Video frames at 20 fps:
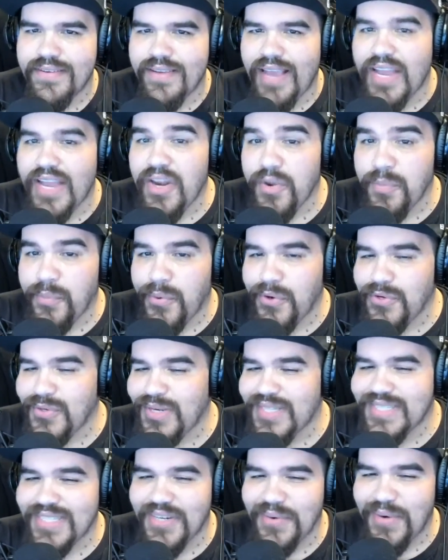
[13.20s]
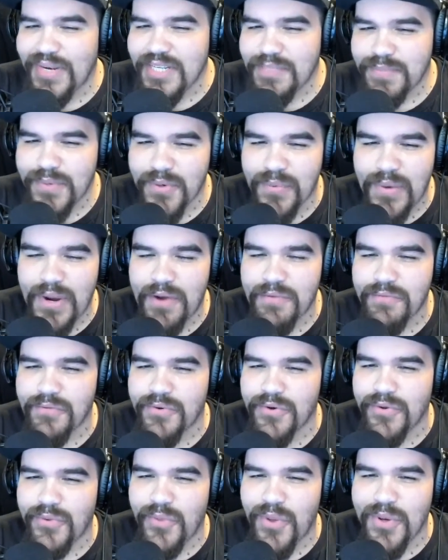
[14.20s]
I know pro wrestling crate's been around
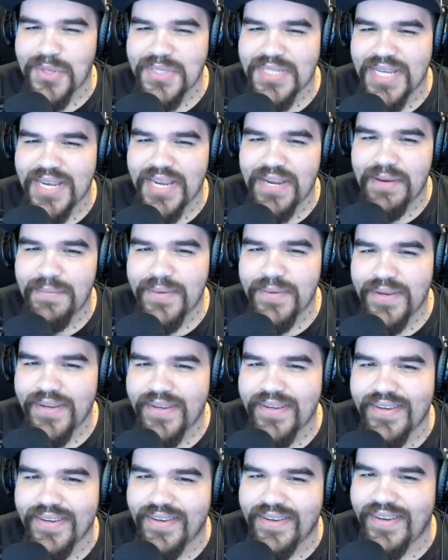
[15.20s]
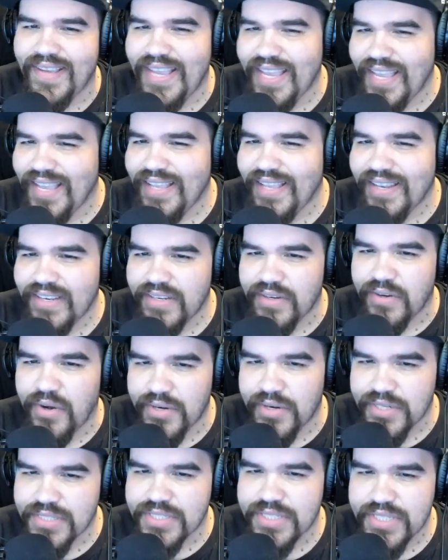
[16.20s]
for a long time. And
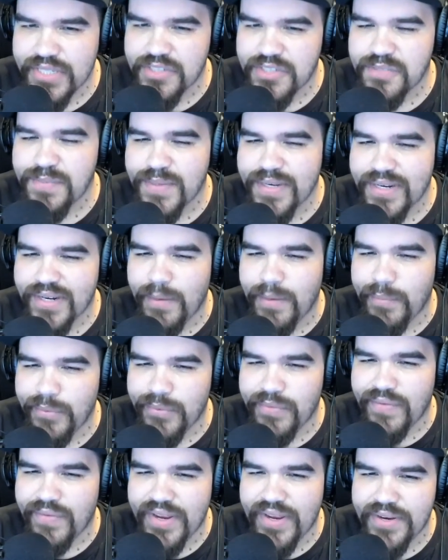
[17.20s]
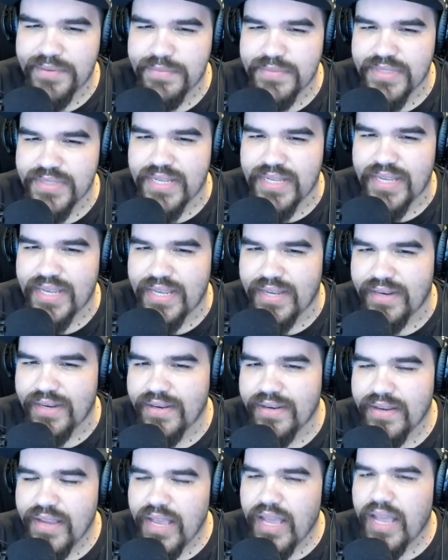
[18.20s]
honestly, there's been a couple of items that
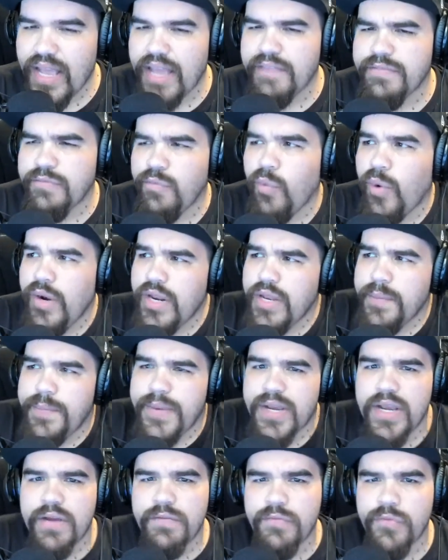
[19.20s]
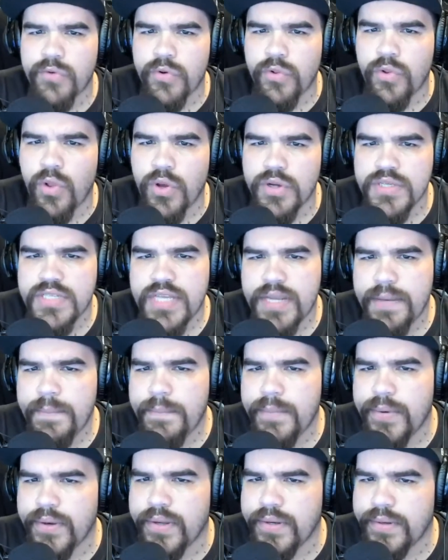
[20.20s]
I've wanted to pick up for a long time,
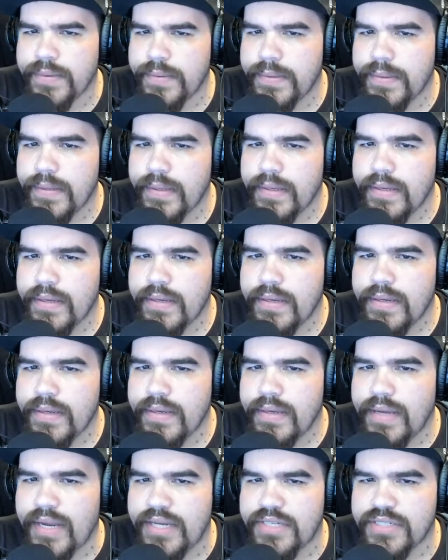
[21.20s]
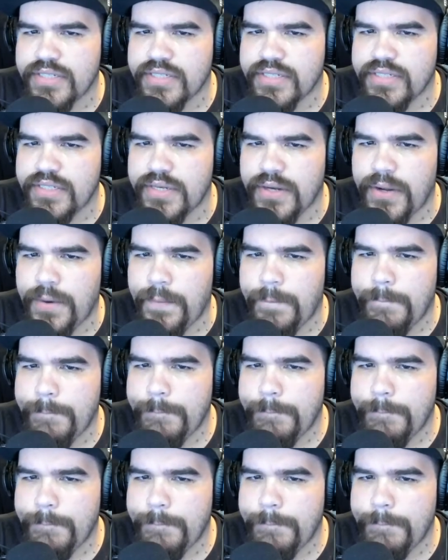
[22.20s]
but I just, you know,